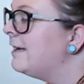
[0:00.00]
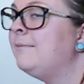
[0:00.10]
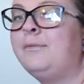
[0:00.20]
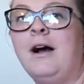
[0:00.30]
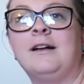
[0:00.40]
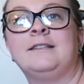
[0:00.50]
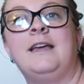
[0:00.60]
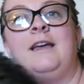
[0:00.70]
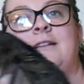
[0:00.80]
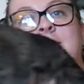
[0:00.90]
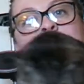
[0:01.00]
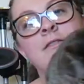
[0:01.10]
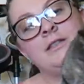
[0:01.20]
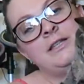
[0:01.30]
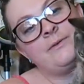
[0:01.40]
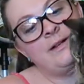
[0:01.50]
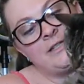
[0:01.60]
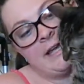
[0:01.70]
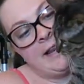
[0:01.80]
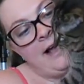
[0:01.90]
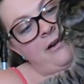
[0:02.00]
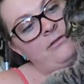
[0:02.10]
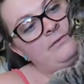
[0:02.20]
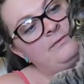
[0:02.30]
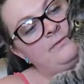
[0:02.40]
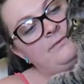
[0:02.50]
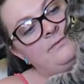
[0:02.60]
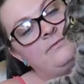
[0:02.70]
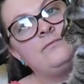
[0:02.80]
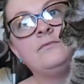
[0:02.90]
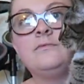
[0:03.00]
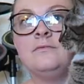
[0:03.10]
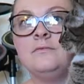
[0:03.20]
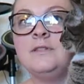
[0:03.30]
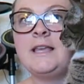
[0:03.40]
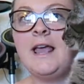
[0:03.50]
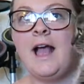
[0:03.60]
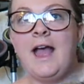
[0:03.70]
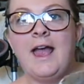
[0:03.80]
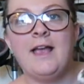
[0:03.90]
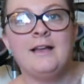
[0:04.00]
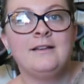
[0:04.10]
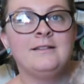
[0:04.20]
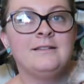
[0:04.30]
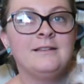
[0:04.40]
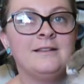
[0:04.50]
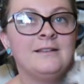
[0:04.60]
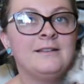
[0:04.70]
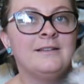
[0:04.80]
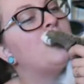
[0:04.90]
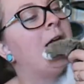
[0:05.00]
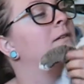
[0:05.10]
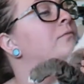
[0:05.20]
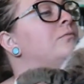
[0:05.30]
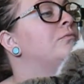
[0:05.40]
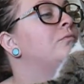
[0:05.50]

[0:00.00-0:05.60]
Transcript: unbox it. Do you want to check it out? Say hi. Mwah.